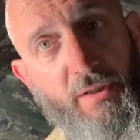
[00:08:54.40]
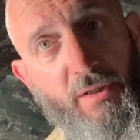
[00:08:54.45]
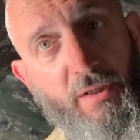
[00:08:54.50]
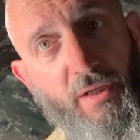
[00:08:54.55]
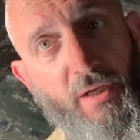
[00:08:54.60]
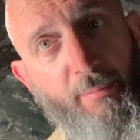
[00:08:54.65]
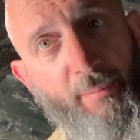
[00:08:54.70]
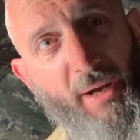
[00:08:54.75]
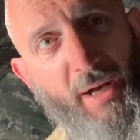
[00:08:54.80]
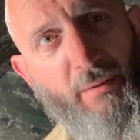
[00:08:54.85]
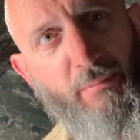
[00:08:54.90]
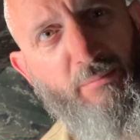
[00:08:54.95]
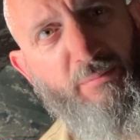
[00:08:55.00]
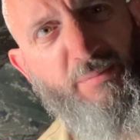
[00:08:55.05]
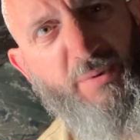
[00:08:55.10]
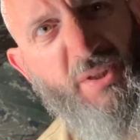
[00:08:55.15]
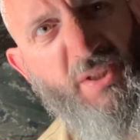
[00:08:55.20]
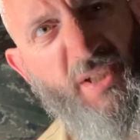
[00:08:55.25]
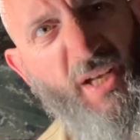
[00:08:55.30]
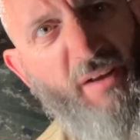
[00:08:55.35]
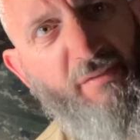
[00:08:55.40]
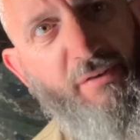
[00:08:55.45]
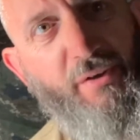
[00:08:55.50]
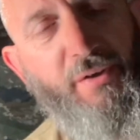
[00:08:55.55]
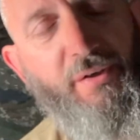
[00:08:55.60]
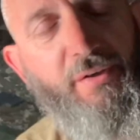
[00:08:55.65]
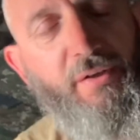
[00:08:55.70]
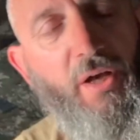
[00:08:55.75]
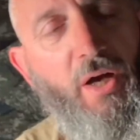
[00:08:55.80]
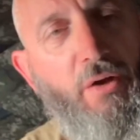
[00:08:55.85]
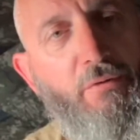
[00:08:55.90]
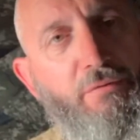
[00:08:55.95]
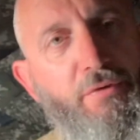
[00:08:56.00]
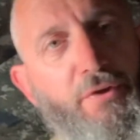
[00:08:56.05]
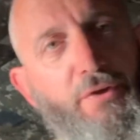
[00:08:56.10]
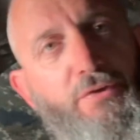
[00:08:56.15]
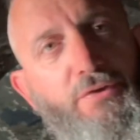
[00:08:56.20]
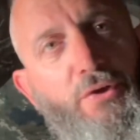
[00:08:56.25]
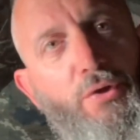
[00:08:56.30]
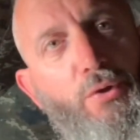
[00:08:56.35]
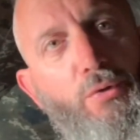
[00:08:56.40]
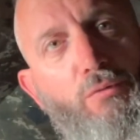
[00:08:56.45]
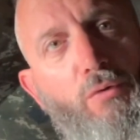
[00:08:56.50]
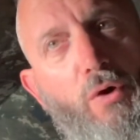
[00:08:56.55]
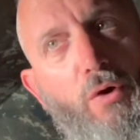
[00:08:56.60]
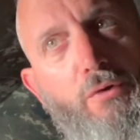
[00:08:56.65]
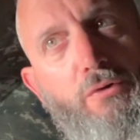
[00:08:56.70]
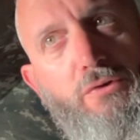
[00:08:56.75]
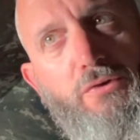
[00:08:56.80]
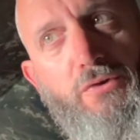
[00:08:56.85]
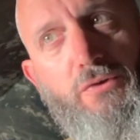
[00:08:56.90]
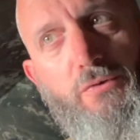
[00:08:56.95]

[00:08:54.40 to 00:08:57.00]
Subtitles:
about 7 over the 2 rods.